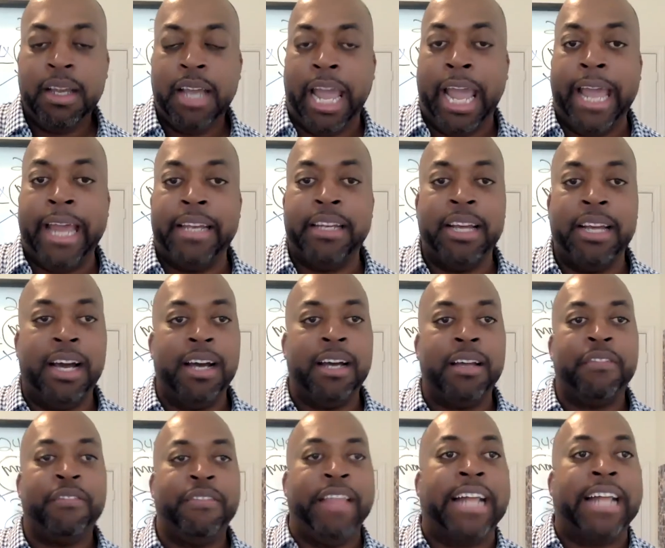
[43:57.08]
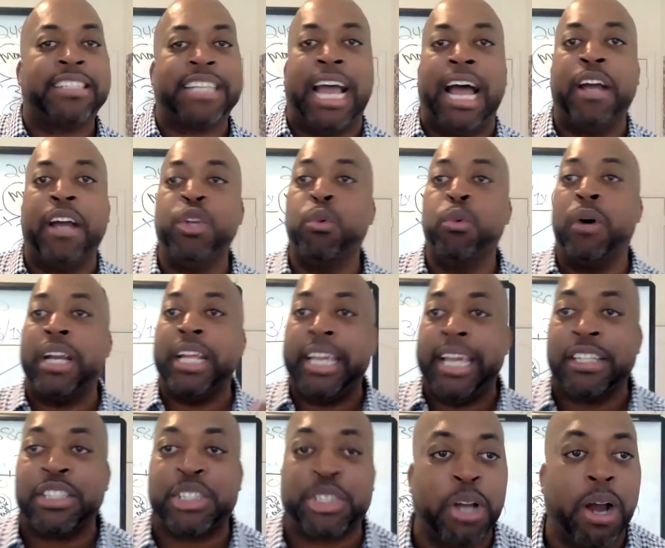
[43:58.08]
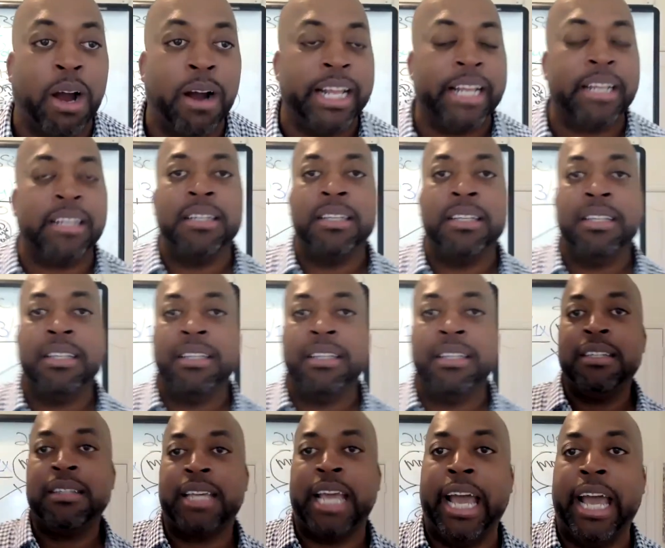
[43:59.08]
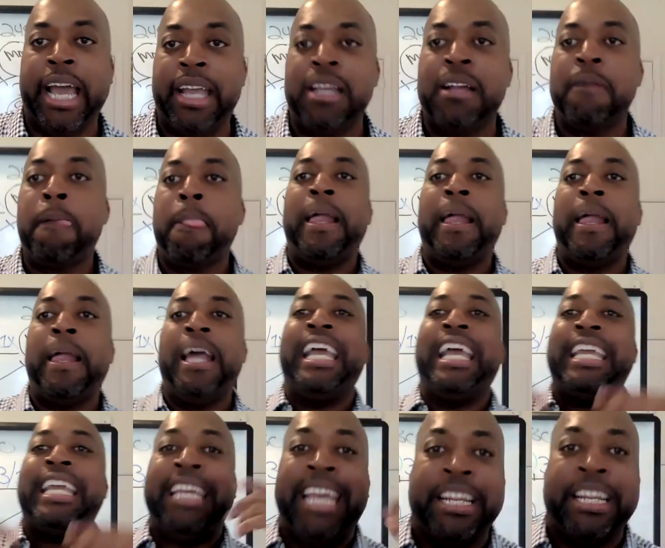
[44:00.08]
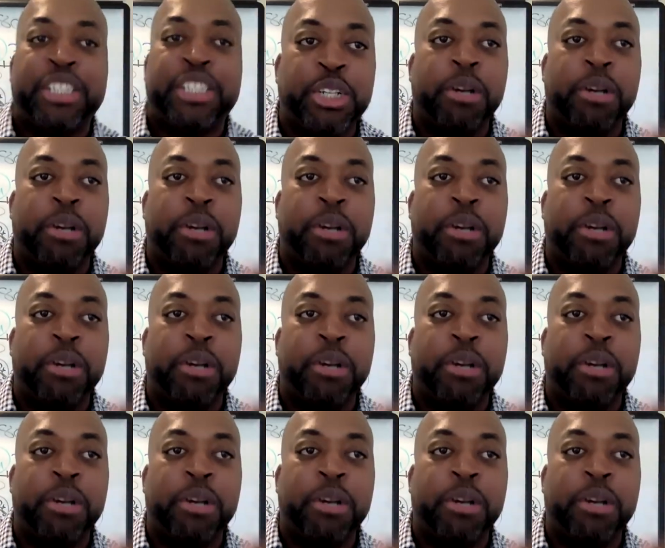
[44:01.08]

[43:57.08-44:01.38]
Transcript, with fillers: And uh, that's how you want to get started. Okay. Get your